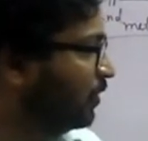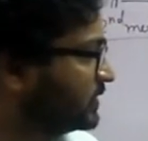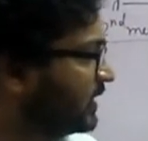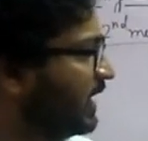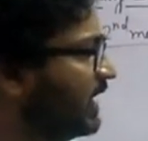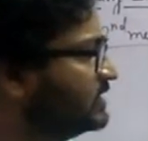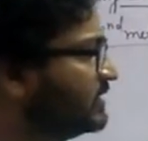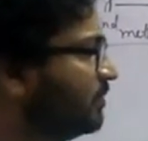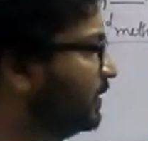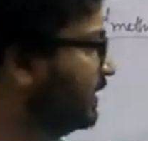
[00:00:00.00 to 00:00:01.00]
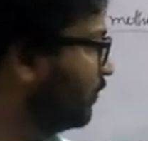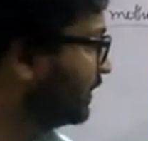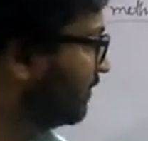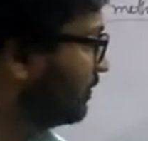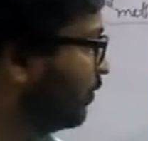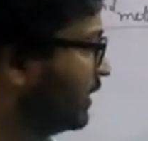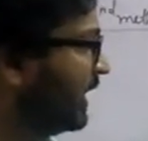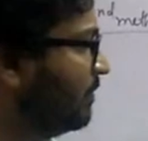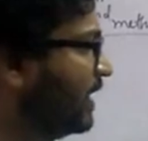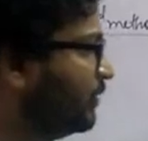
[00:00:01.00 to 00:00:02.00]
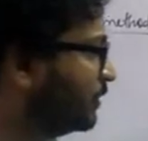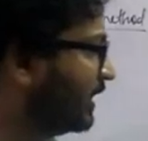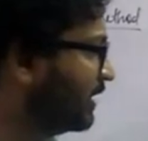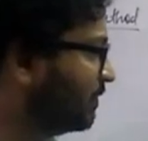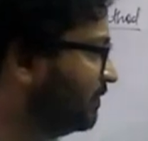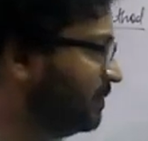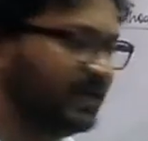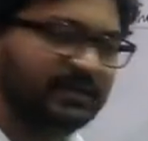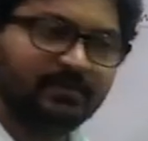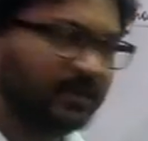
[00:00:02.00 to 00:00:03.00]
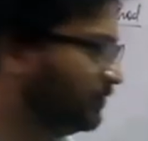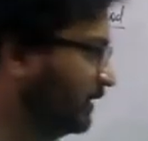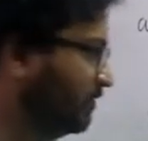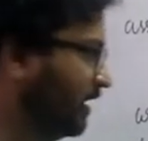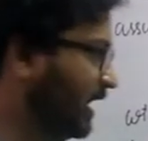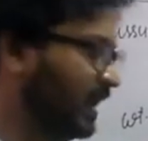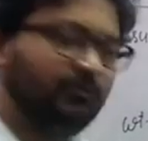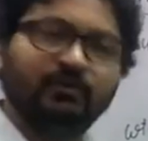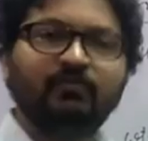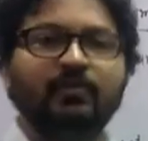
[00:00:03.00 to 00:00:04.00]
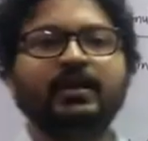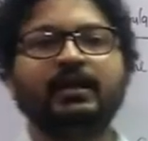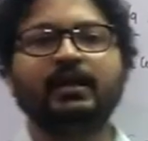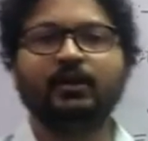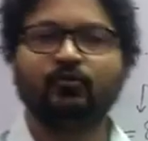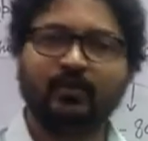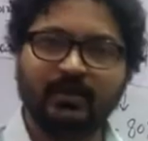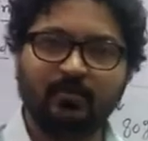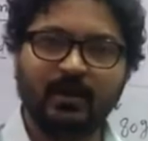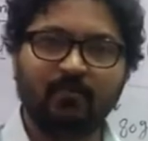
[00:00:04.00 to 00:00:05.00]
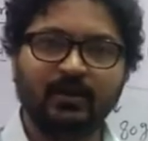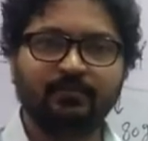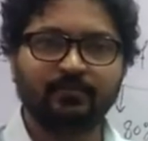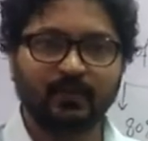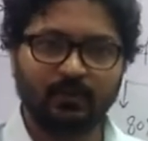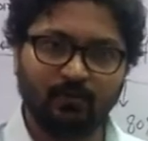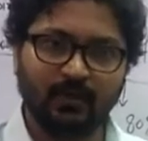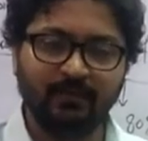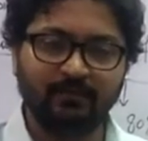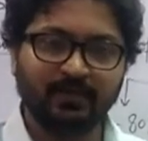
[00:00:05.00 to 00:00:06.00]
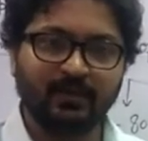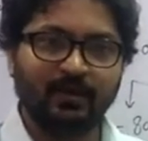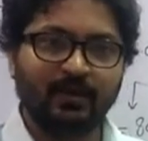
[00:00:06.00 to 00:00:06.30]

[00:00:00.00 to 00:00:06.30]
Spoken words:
moles and simply whatever mole came, I wrote carbon will be 80 by 12, hydrogen will be 20 by 1. Okay.